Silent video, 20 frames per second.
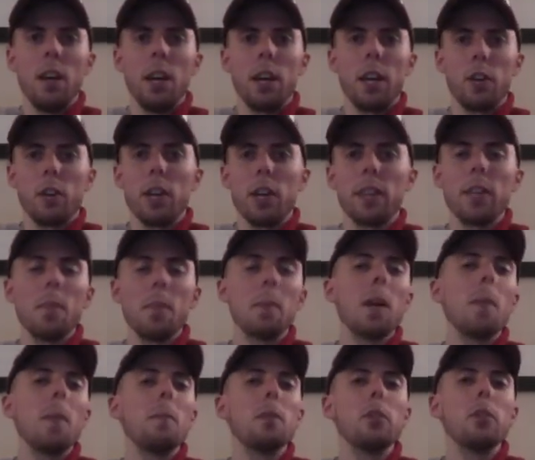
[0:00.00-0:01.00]
and grant them an
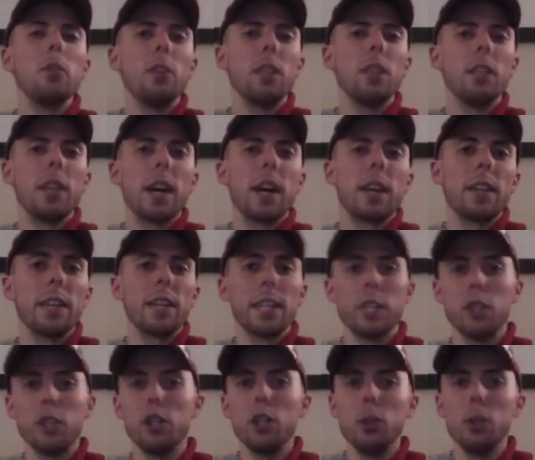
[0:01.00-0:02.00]
opportunity attack, they
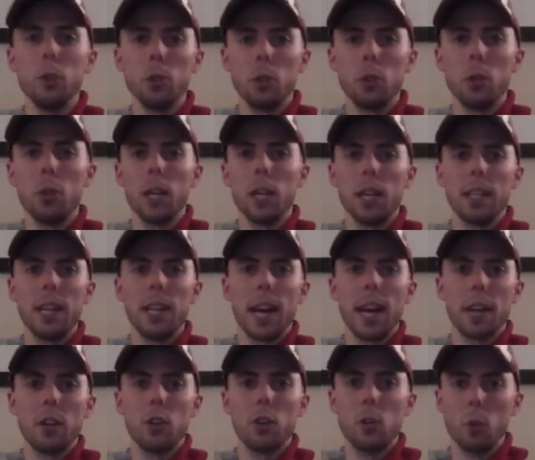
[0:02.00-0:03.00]
can choose who they
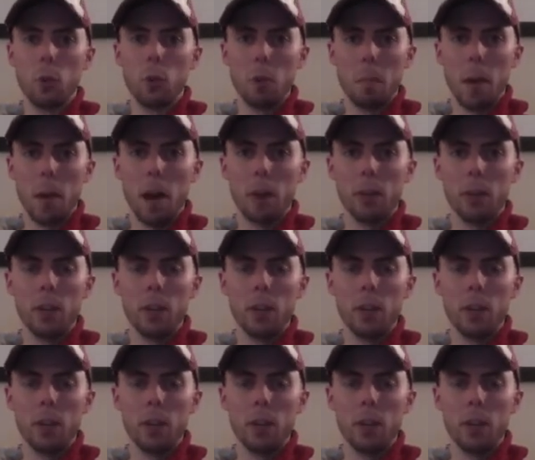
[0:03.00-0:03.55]
attack, you or the mount.